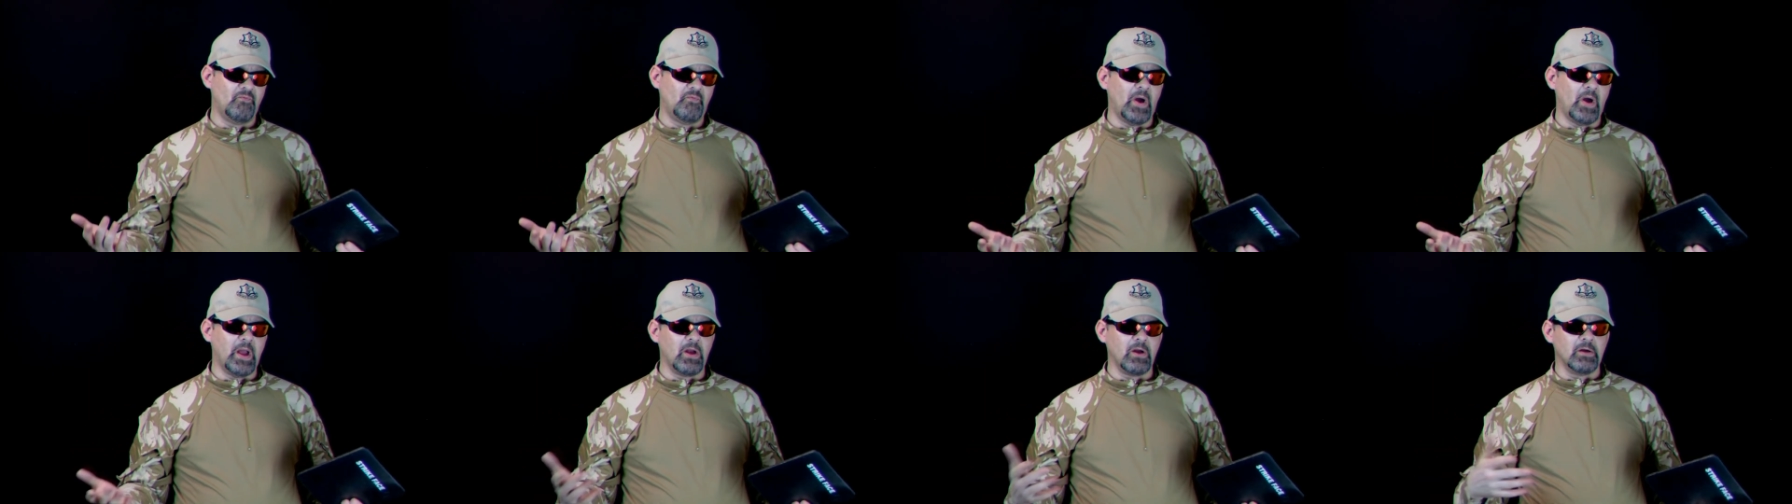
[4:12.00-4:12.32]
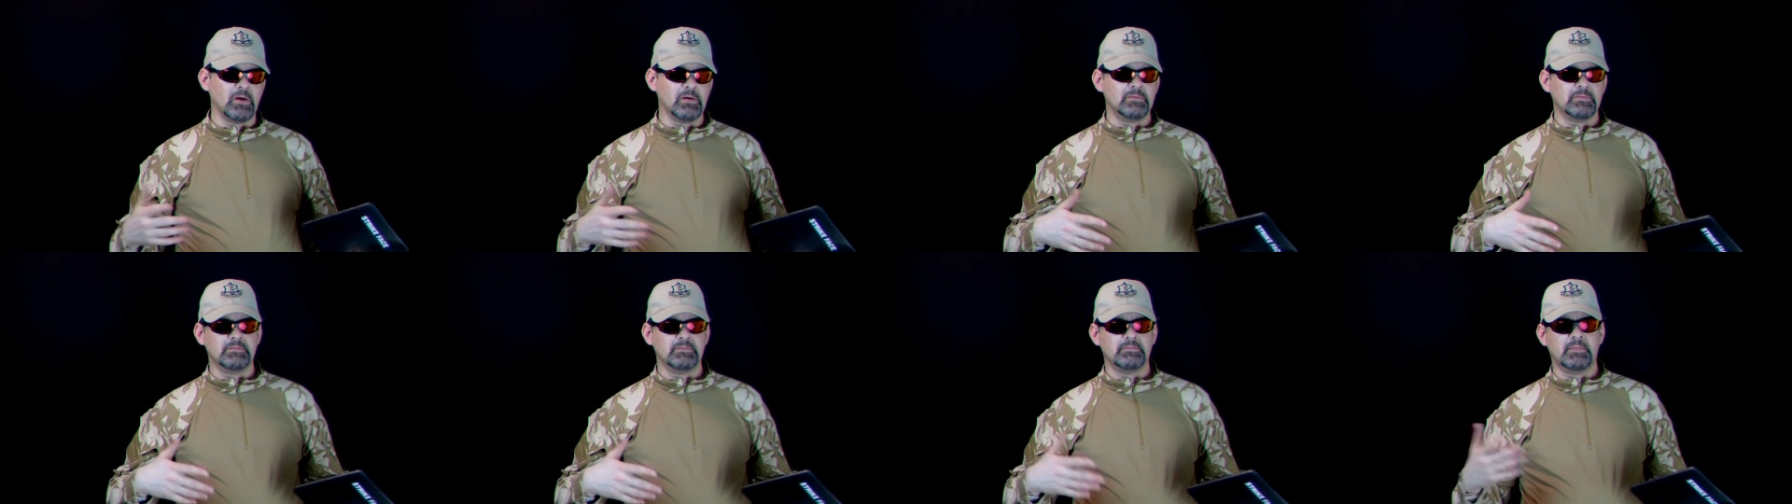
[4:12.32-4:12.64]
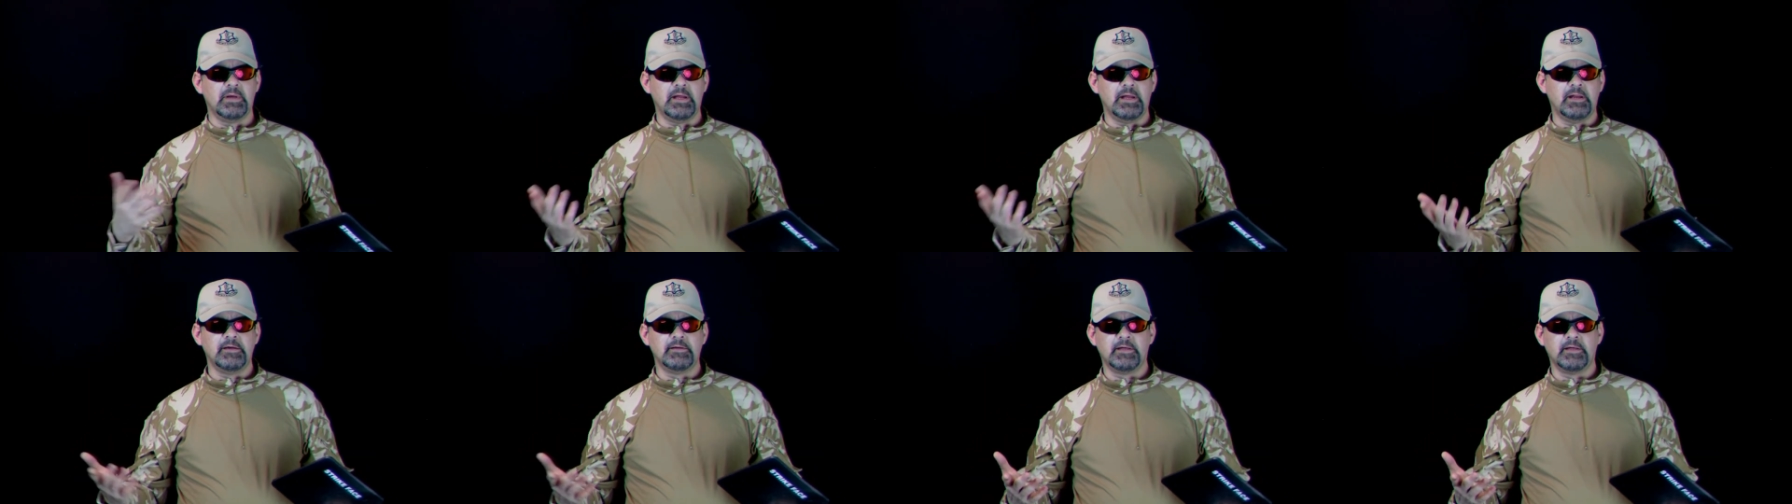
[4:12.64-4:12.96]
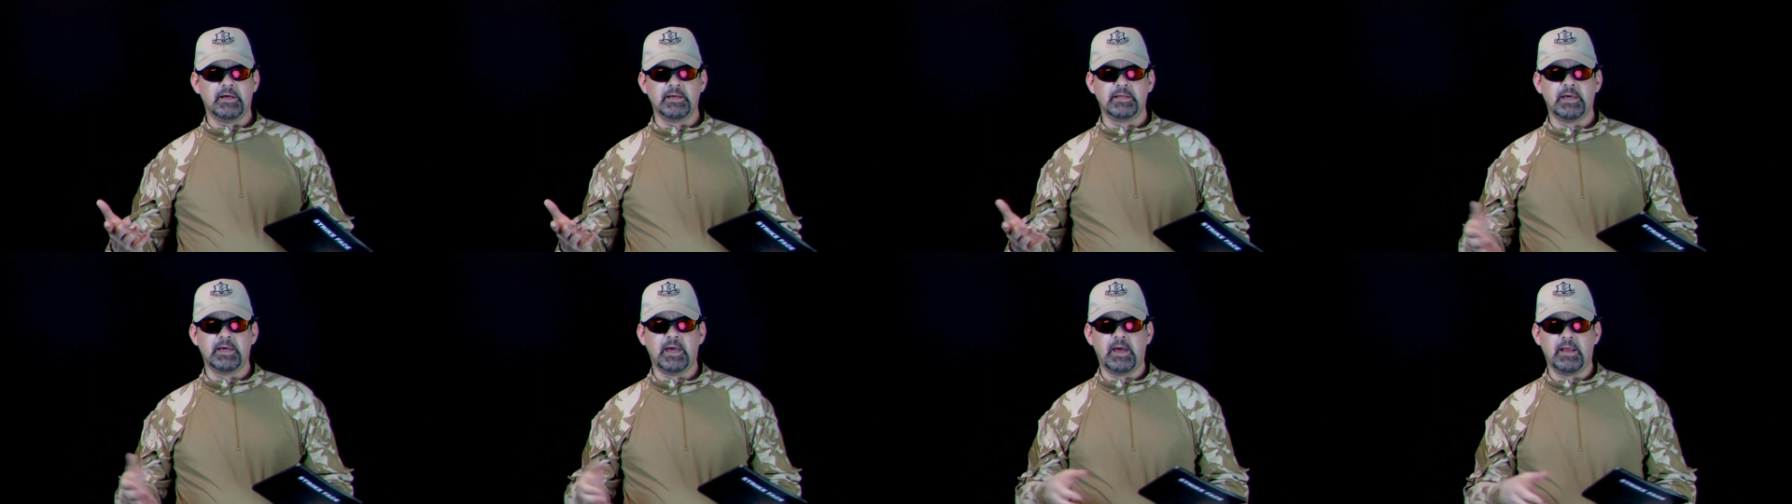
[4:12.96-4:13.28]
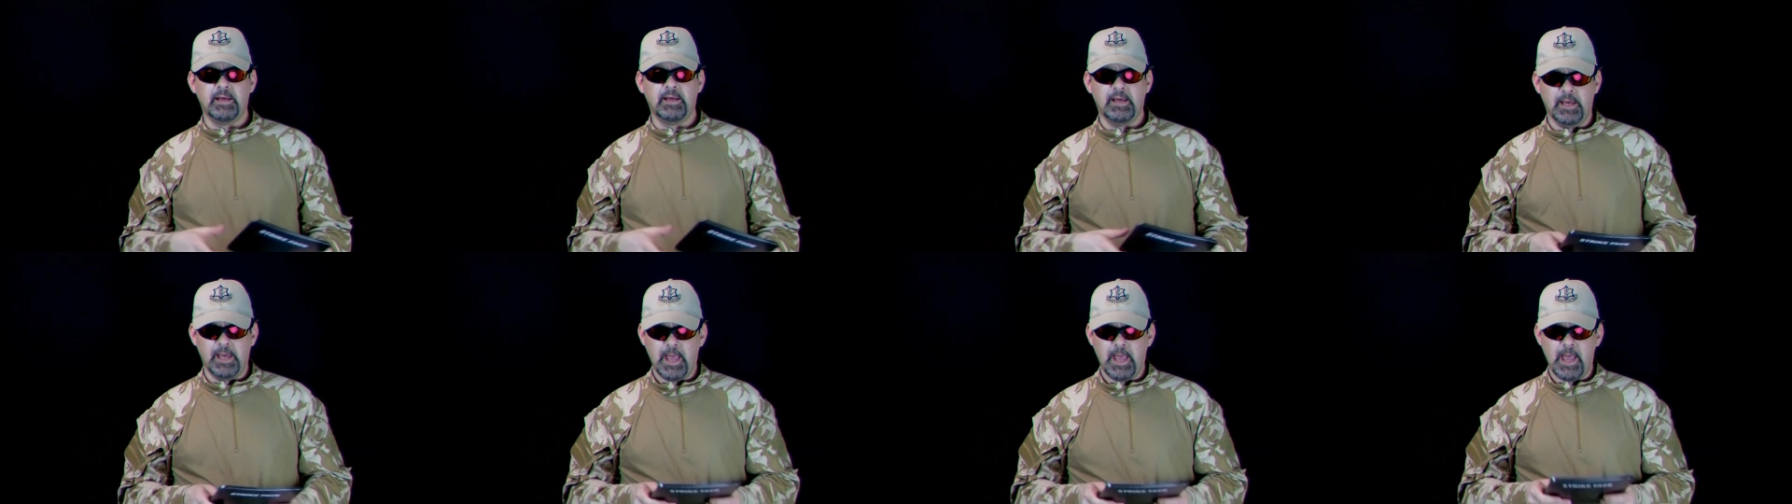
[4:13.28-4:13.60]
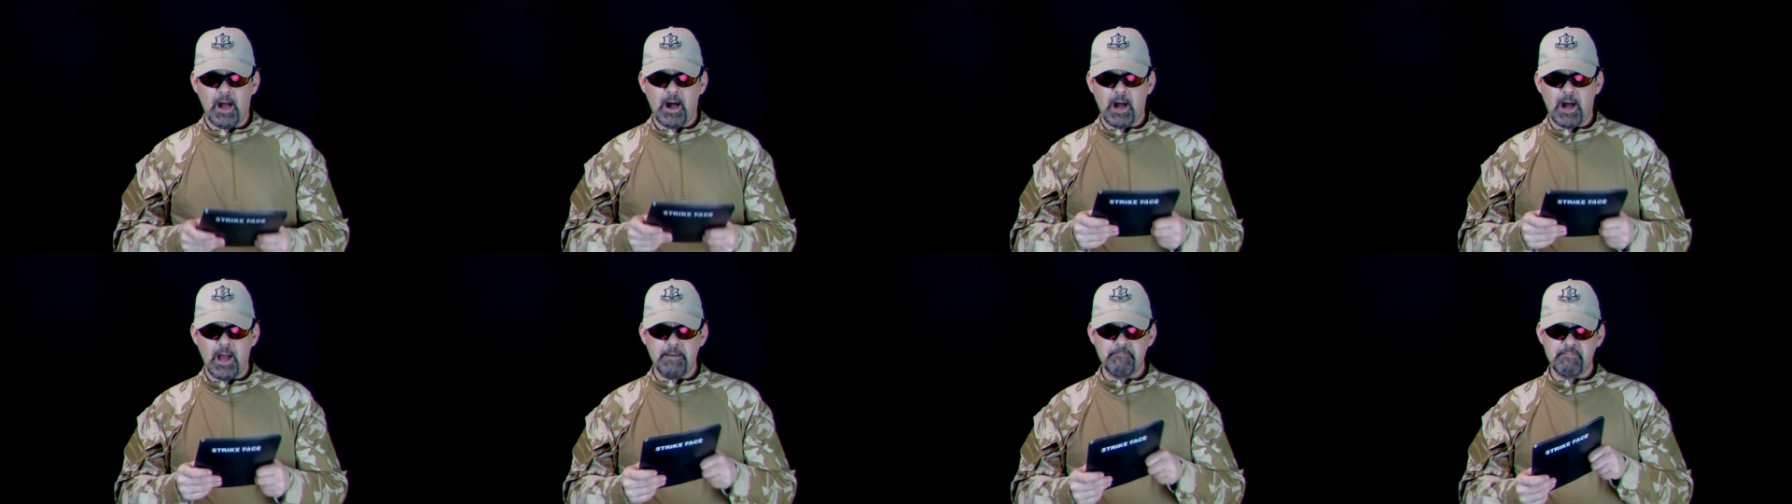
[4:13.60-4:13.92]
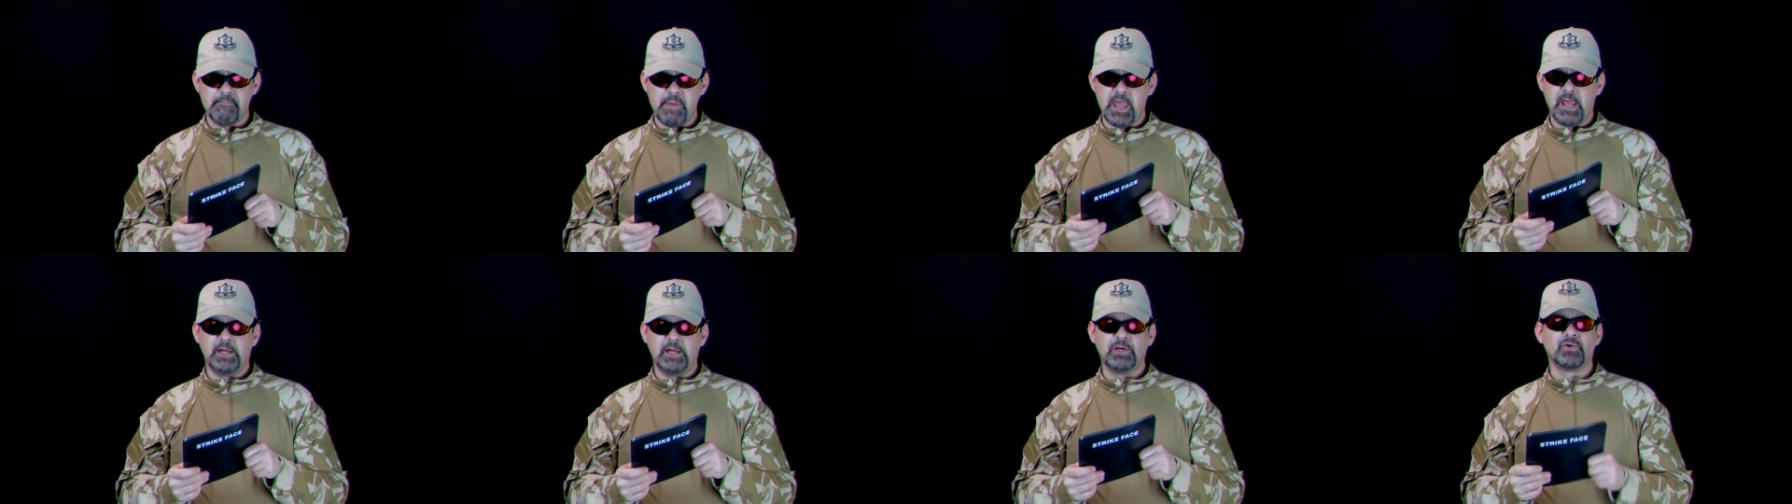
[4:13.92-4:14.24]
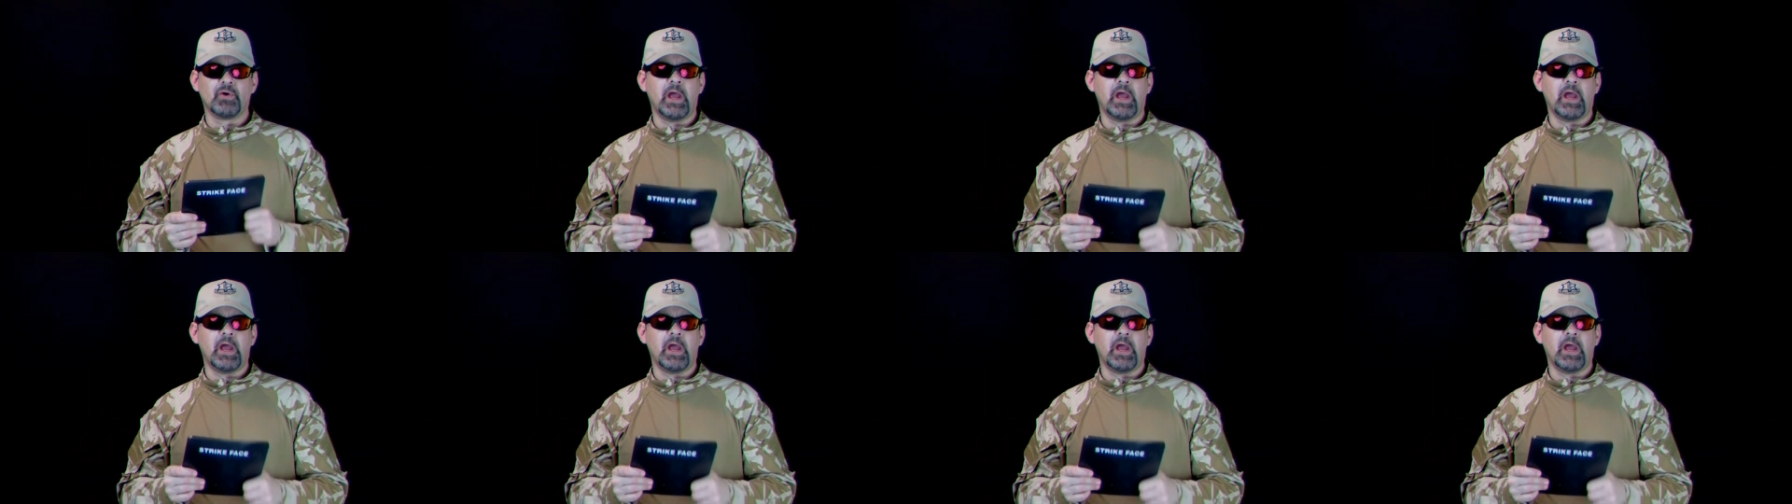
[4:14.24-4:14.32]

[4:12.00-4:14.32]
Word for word: fire, anything like that, I may